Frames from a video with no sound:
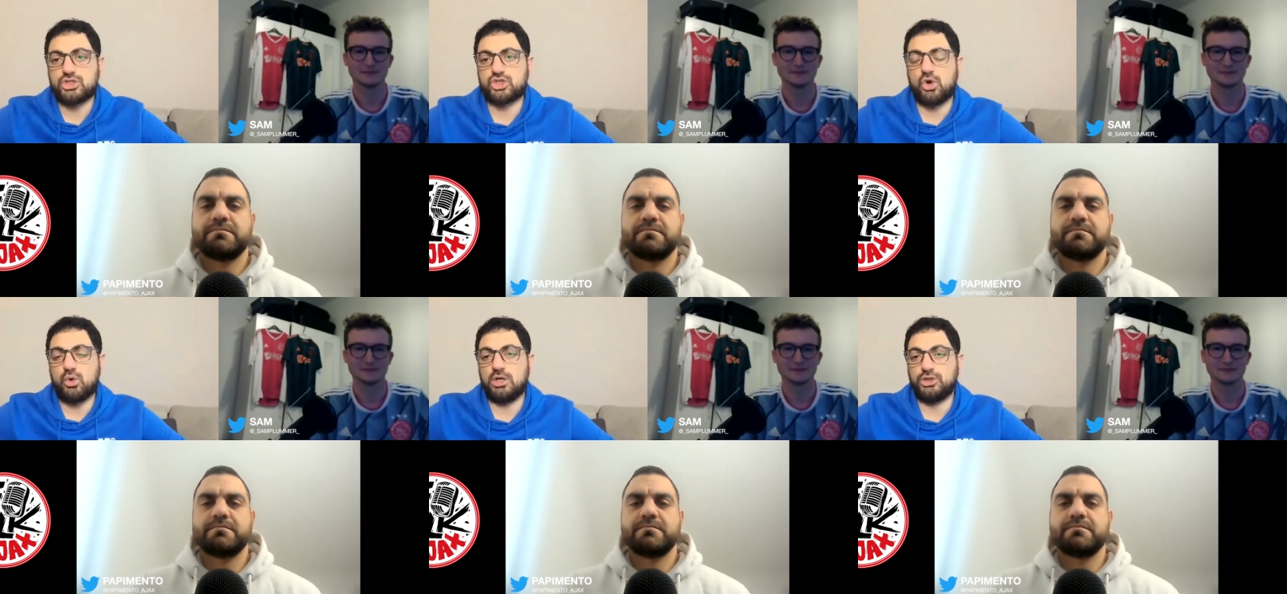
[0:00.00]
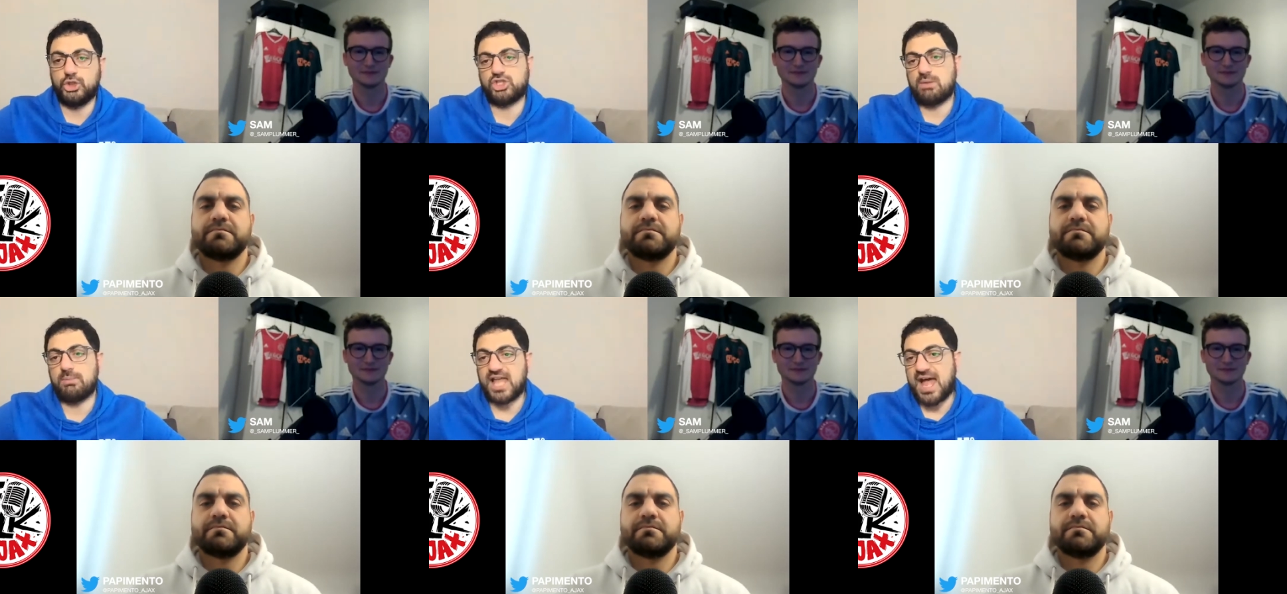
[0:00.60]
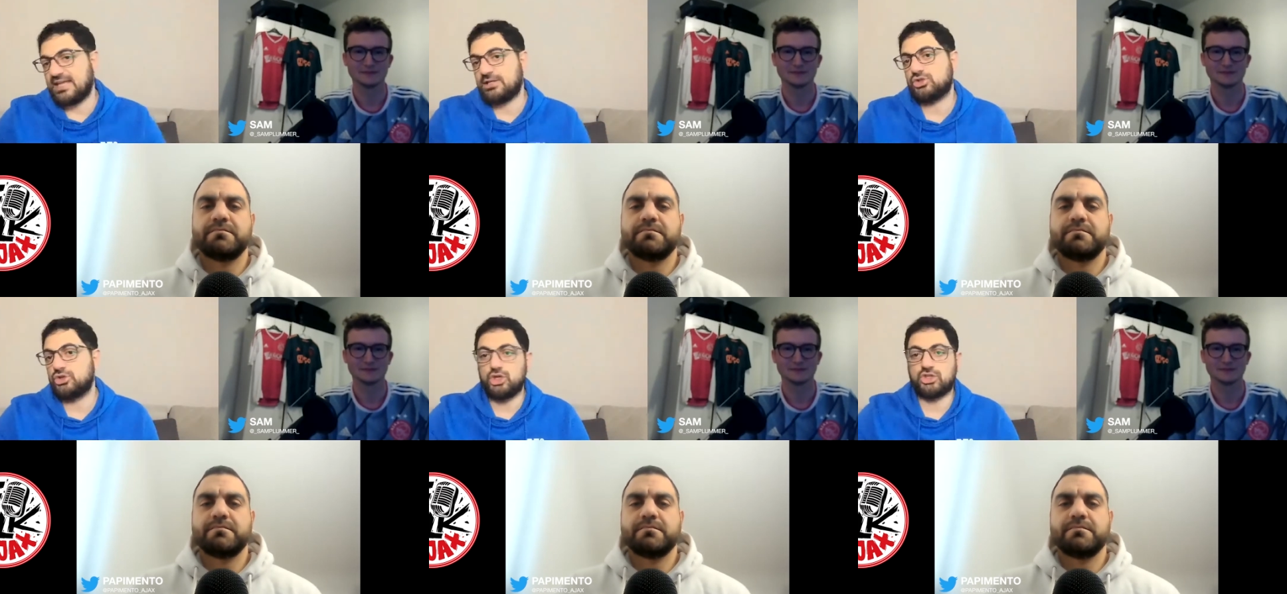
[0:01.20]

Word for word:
Speaker 1: So, do you talk about Ajax, or you